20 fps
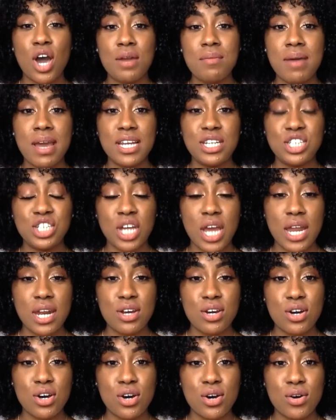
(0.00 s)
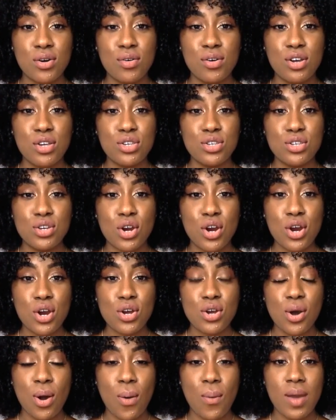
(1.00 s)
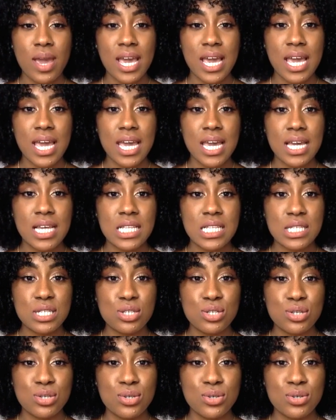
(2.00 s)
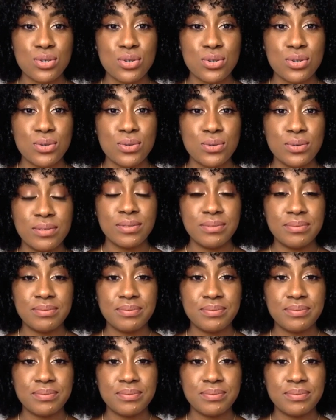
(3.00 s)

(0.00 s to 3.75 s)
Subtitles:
On my channel, you're going to...